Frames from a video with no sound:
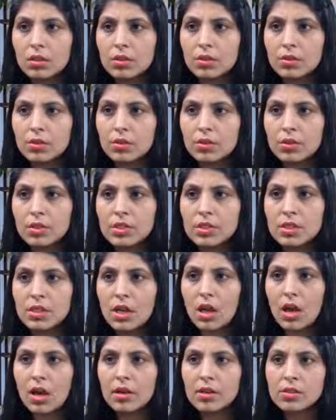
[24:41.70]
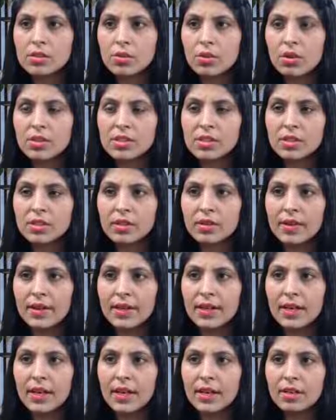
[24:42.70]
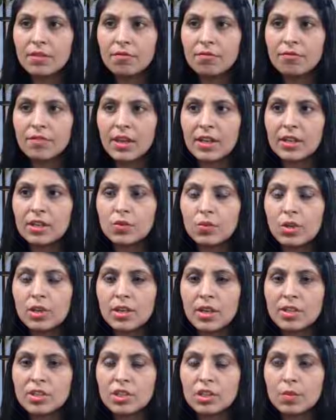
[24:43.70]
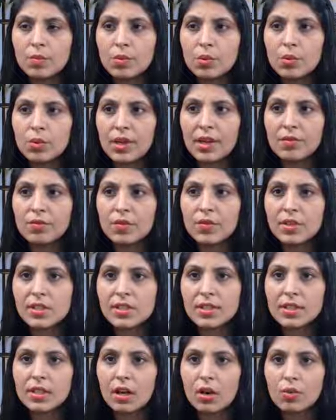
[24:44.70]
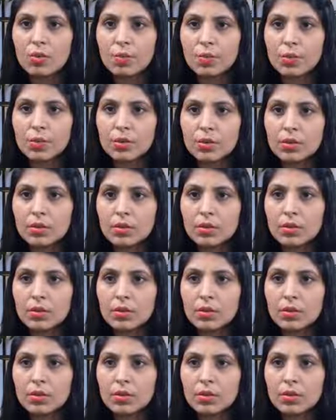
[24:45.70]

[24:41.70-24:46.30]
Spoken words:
So this car is crossing the red line. When it will touch the blue line, we will see the output.